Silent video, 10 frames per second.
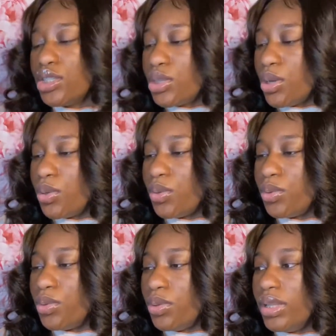So
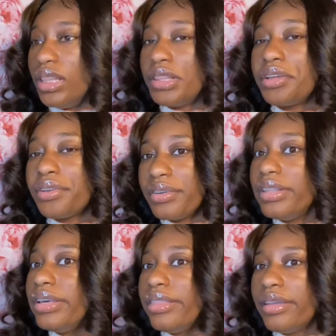
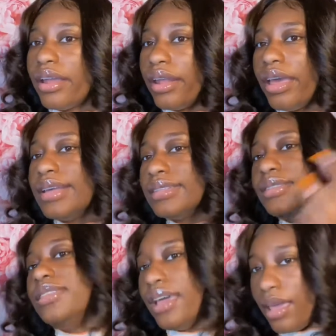literally the next
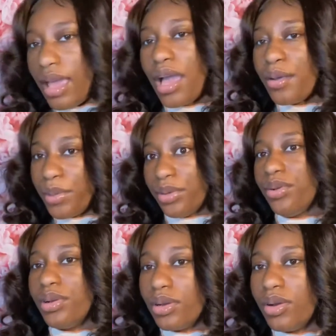day I went
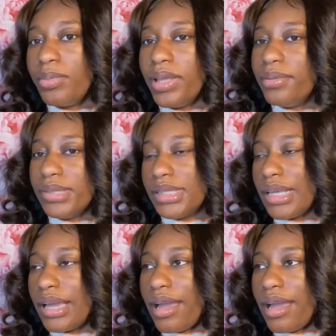on Goat and was like,